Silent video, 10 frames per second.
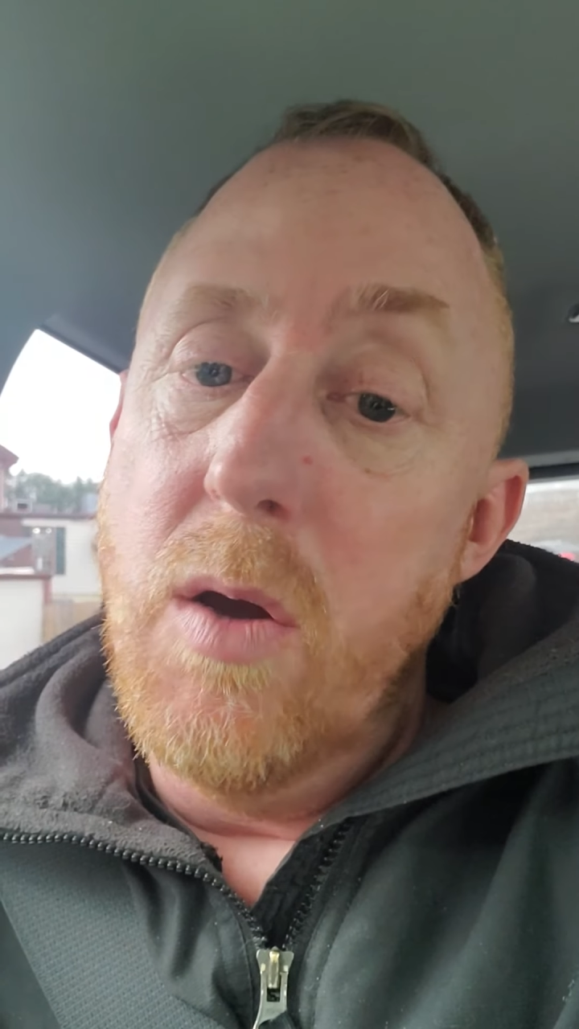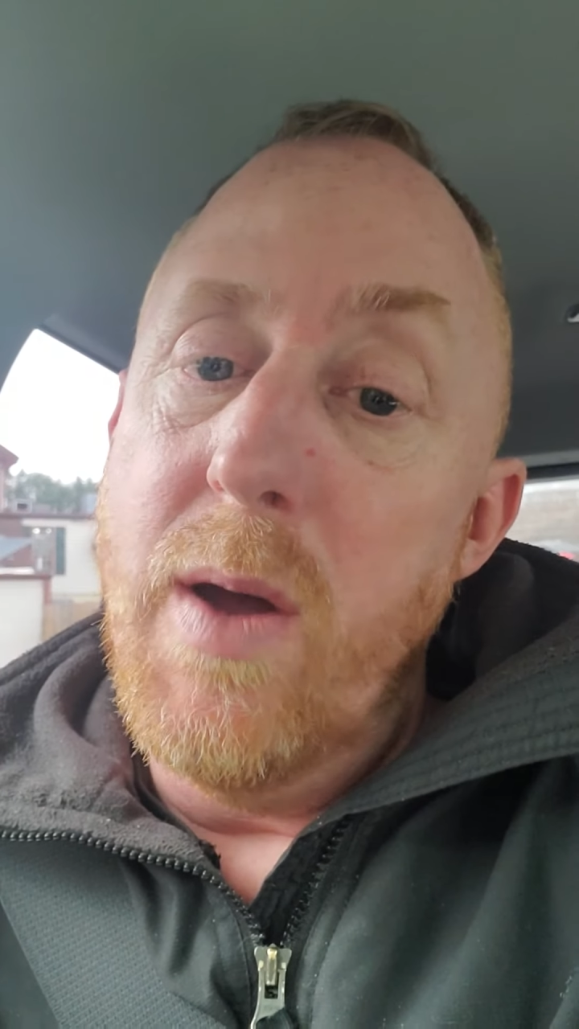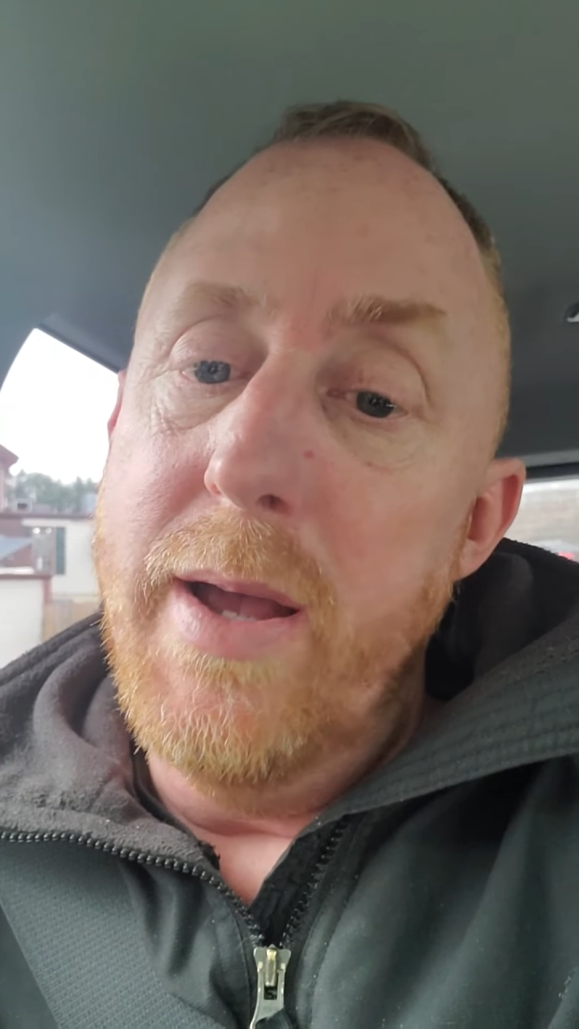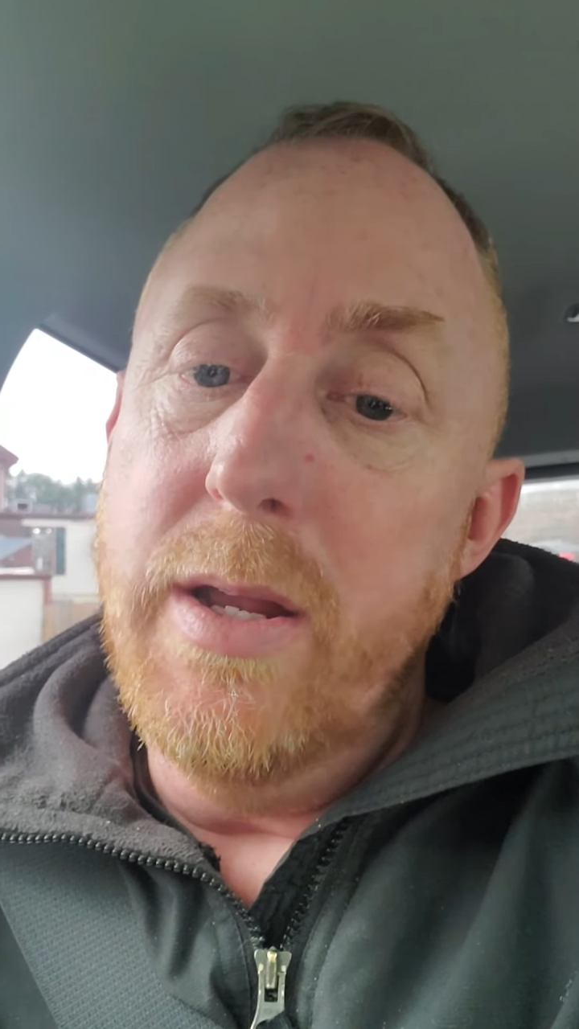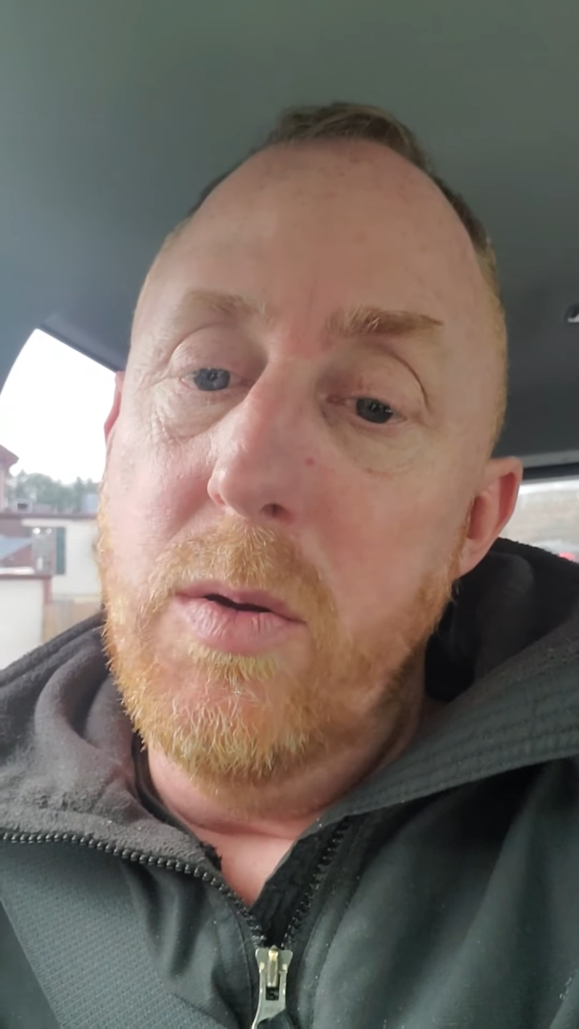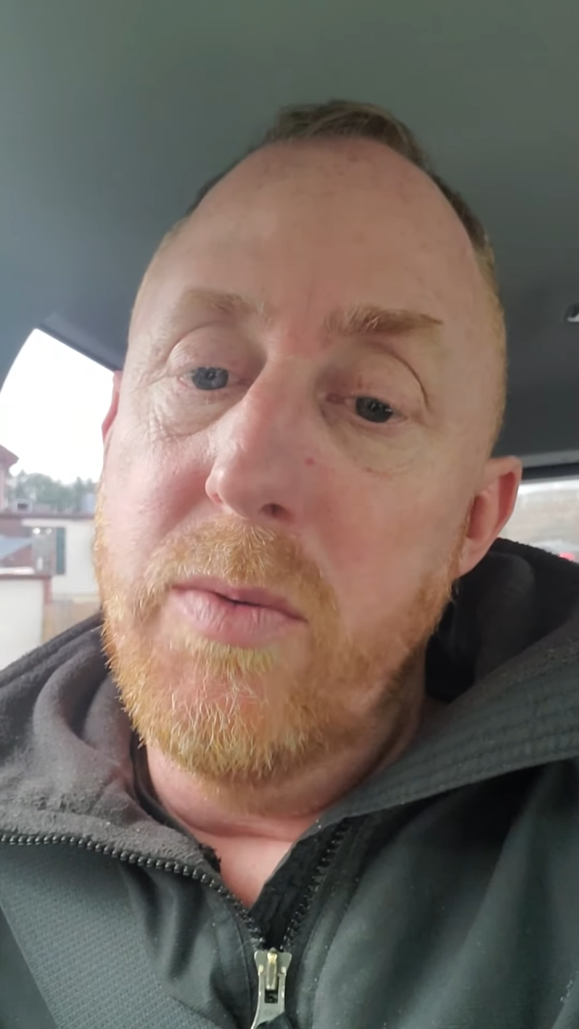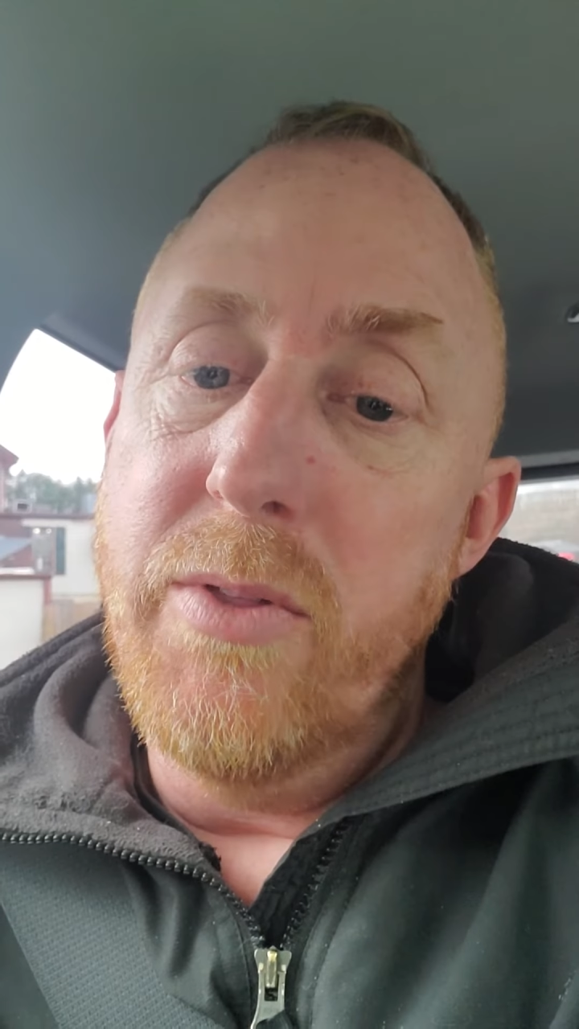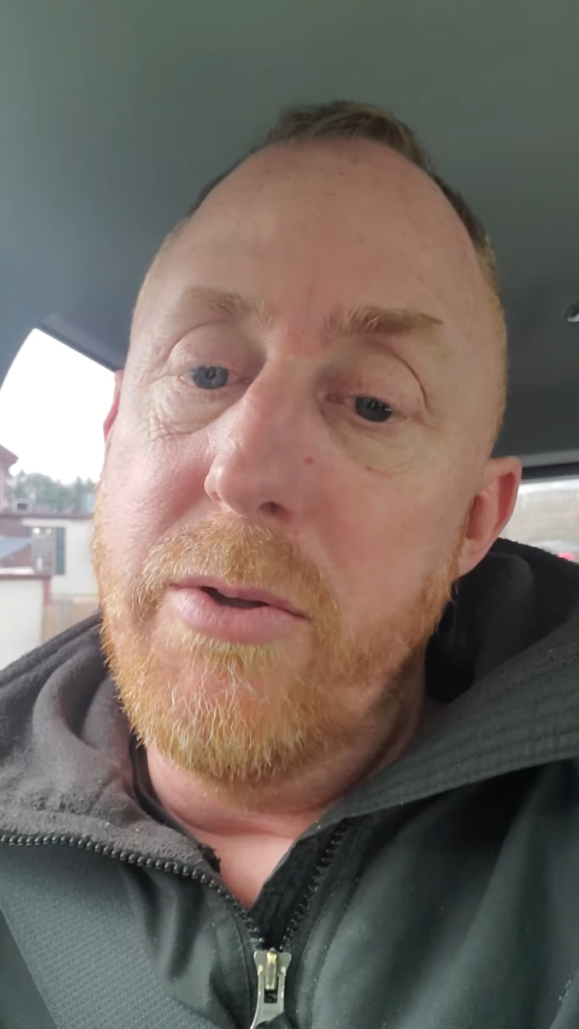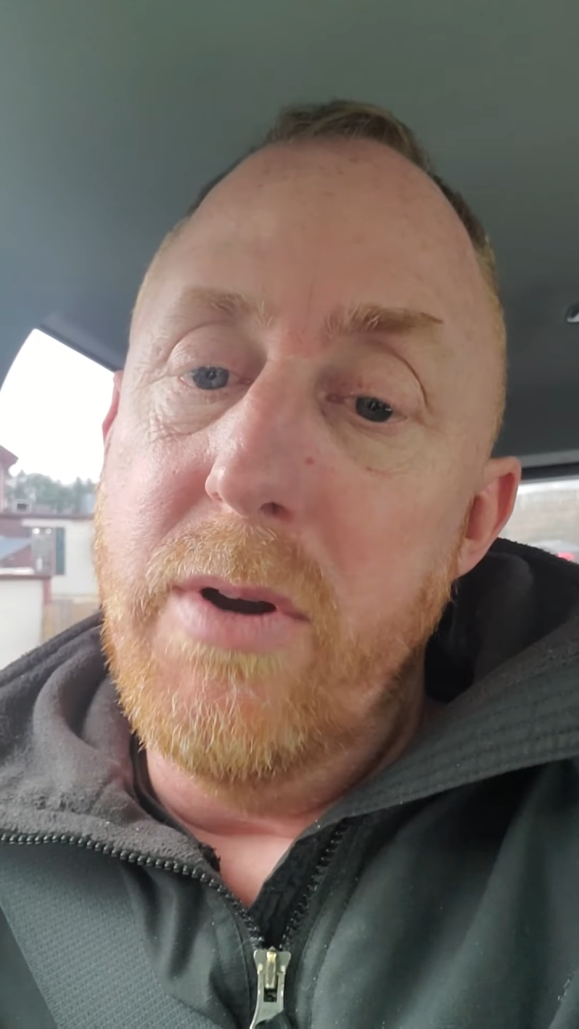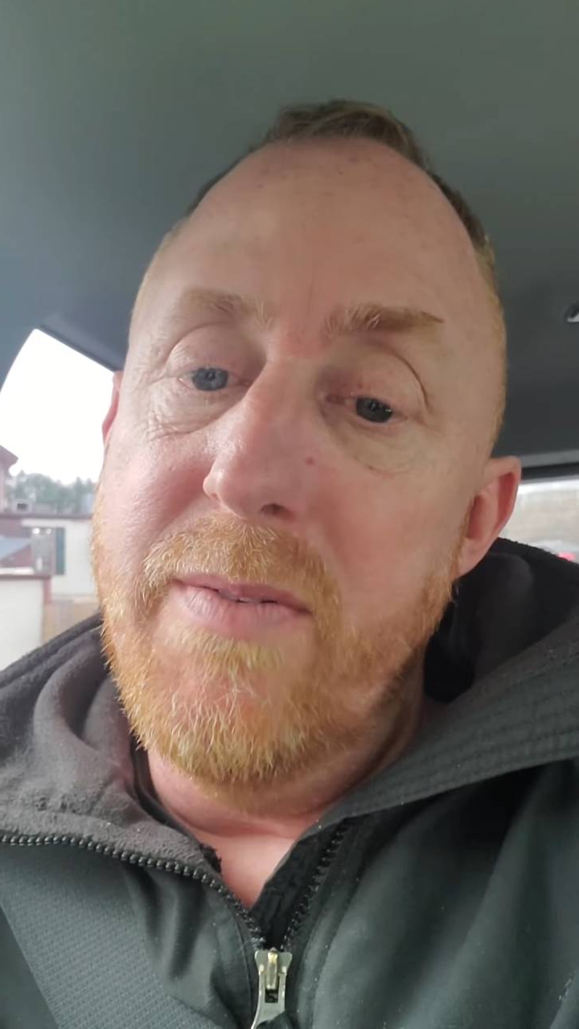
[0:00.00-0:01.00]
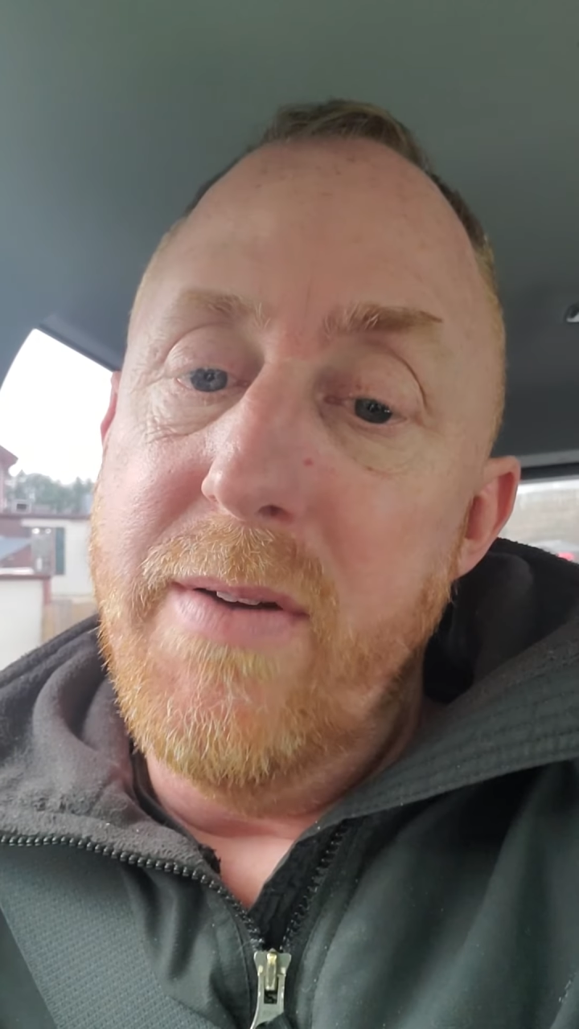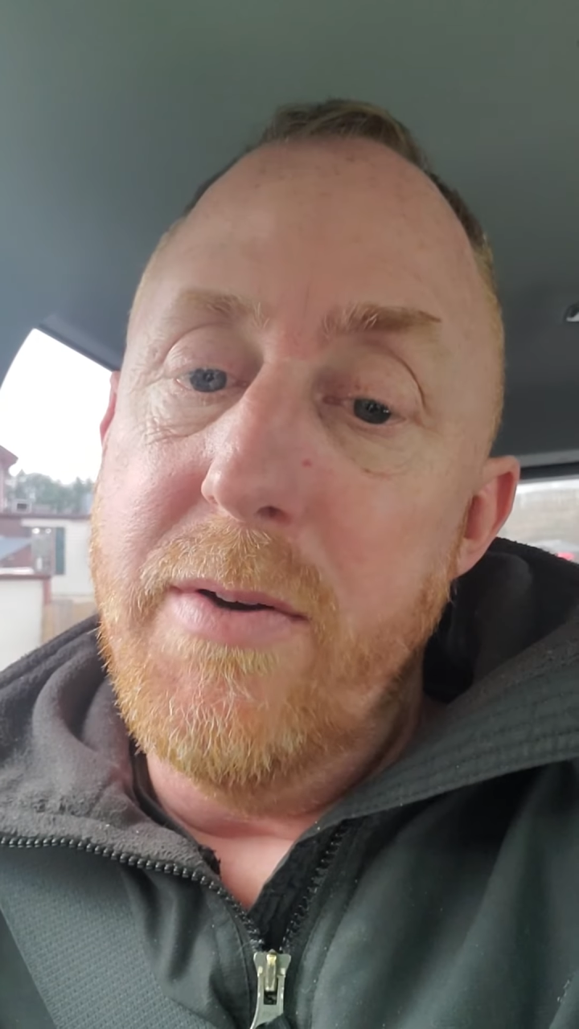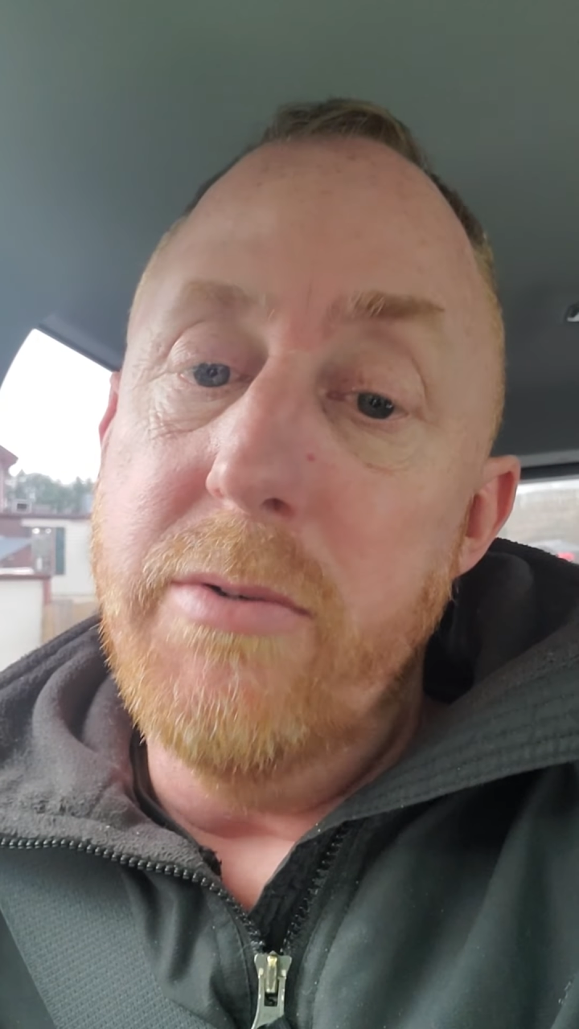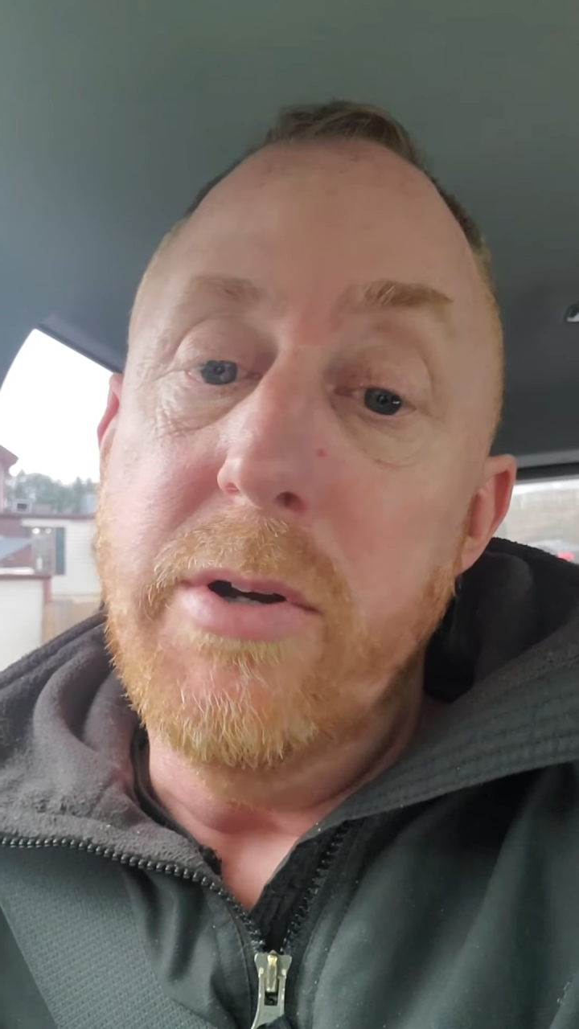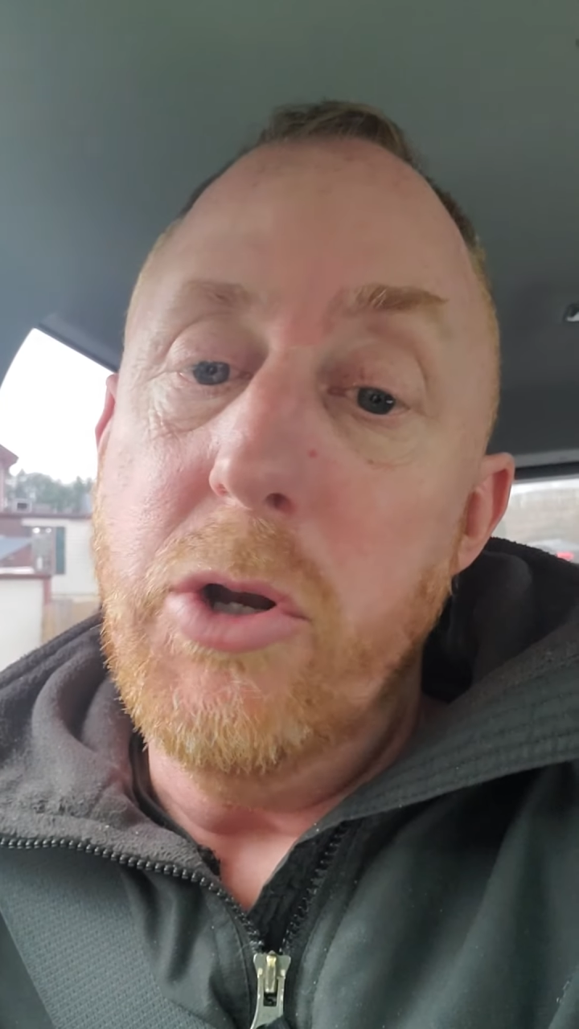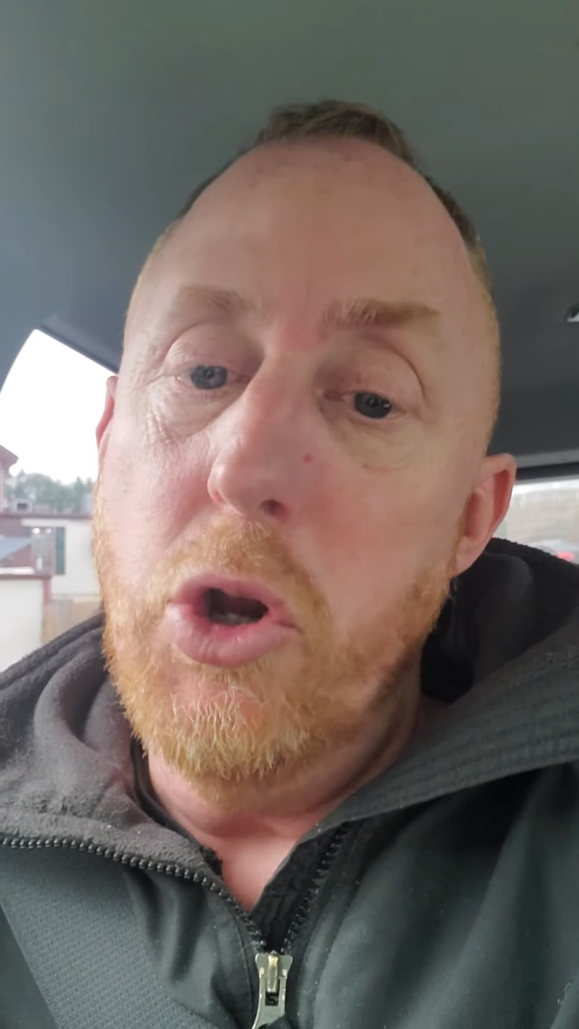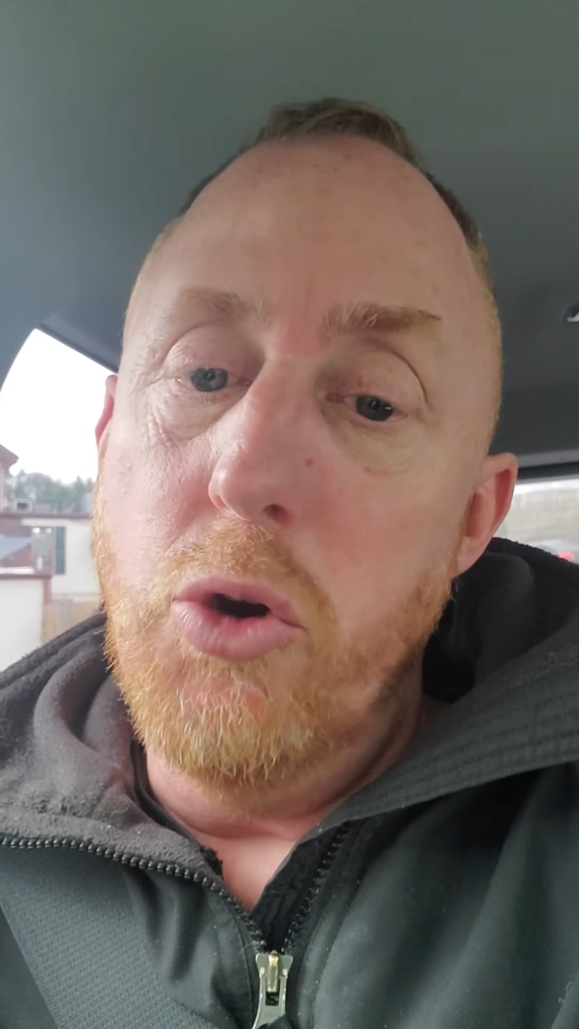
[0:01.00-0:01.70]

oh, I could do it for $3,500,